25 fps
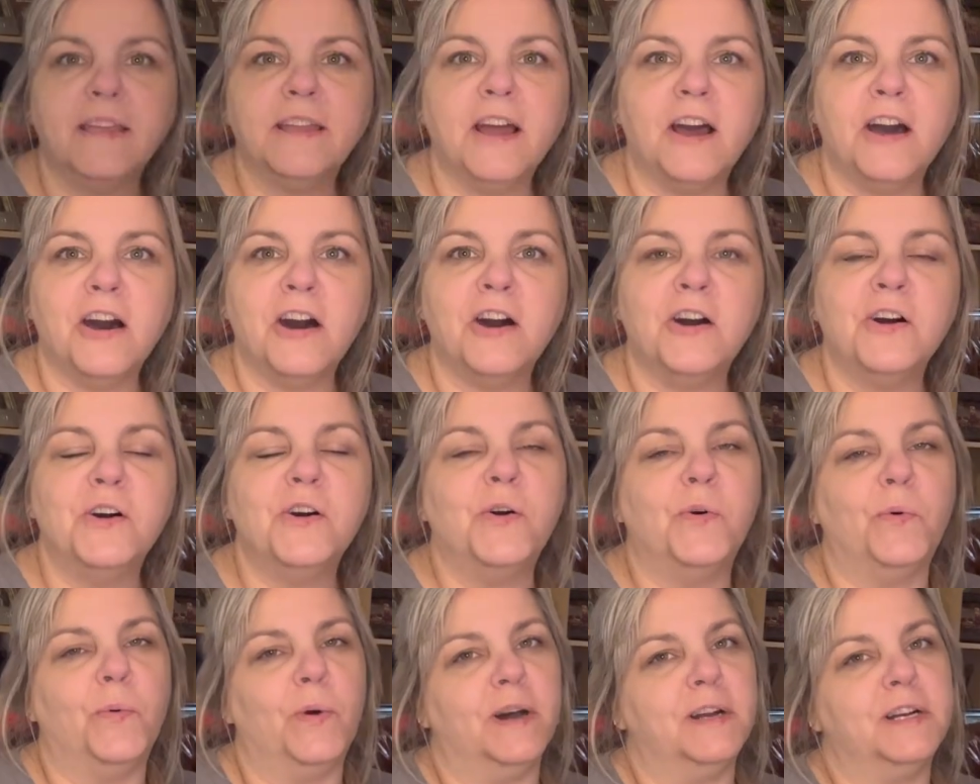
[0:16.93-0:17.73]
y'all,
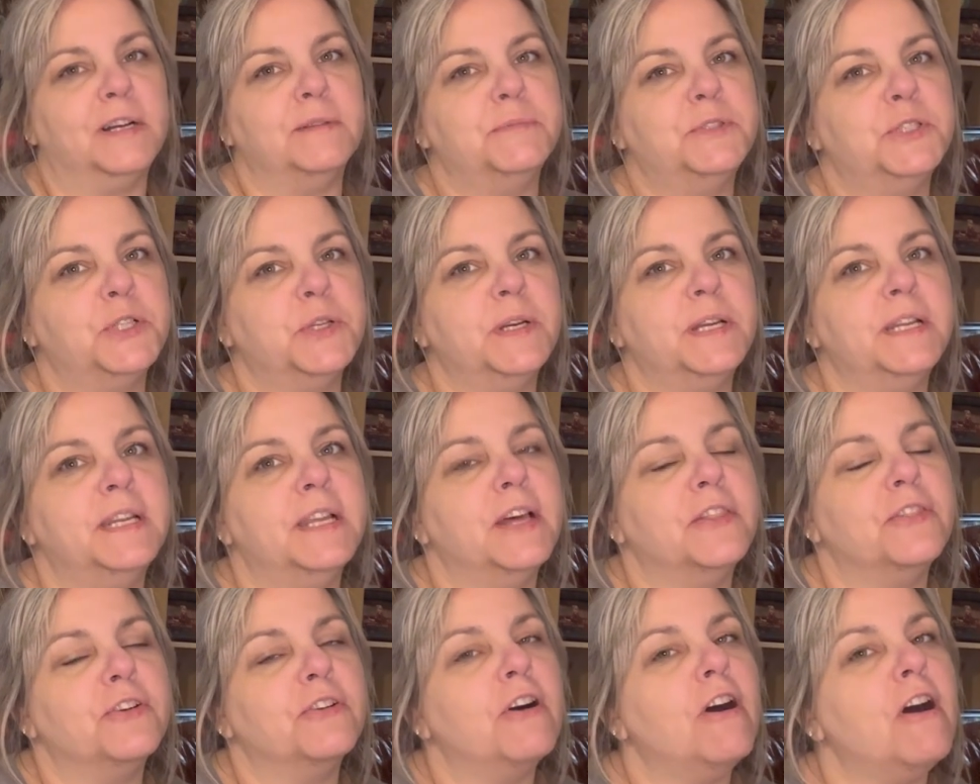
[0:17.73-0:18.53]
welcome to
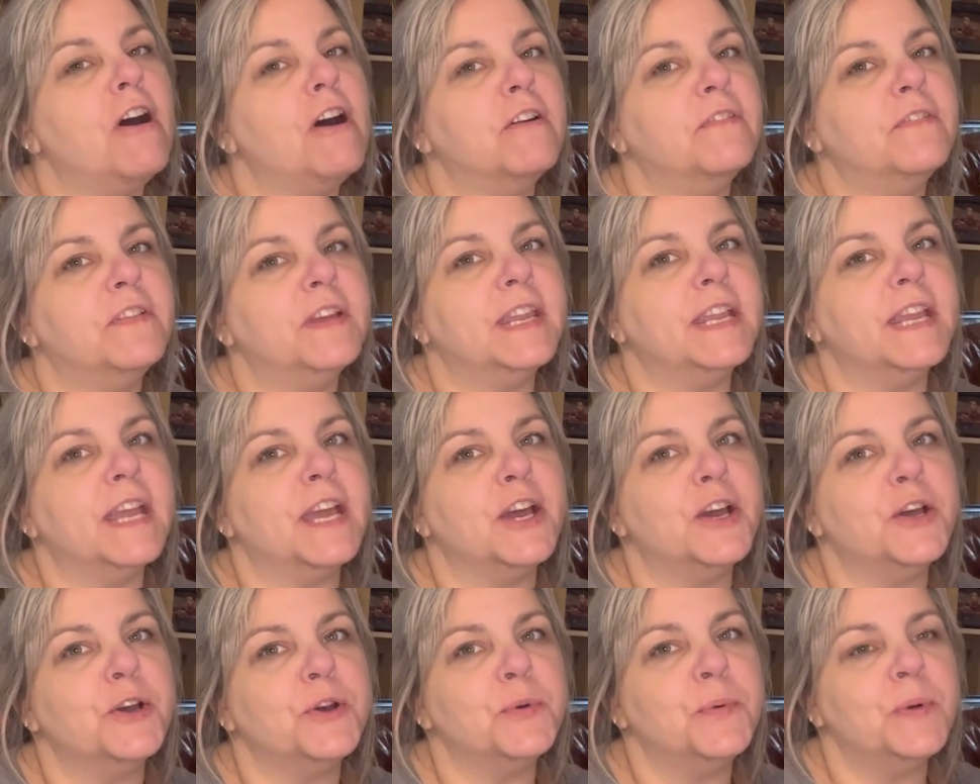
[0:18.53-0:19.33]
another haul
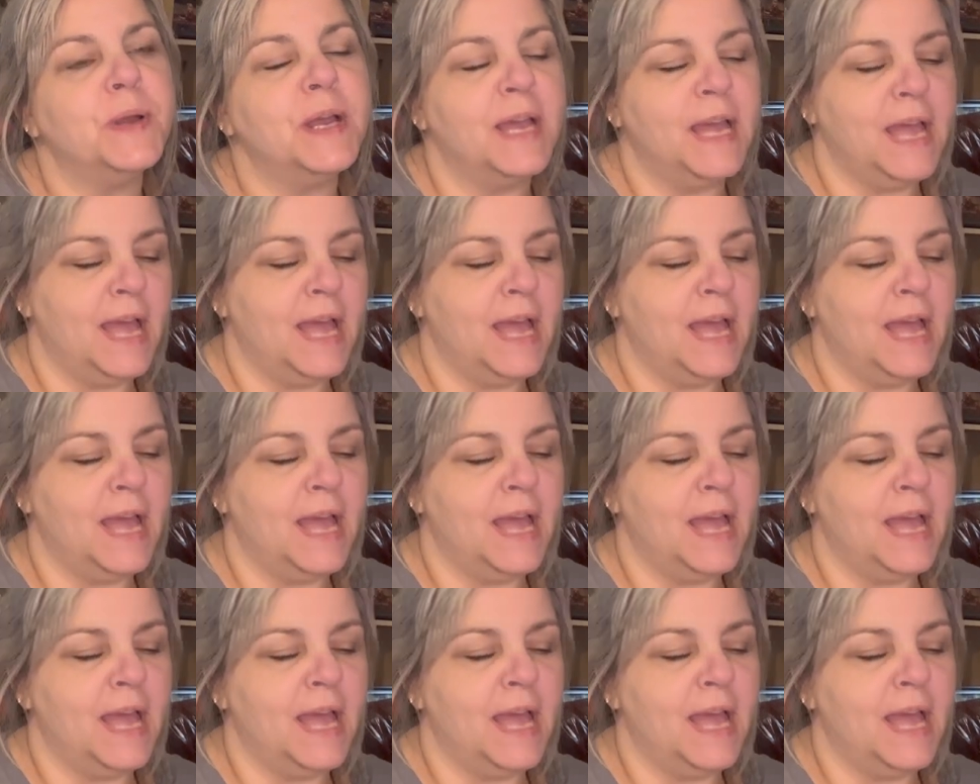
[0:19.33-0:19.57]
video.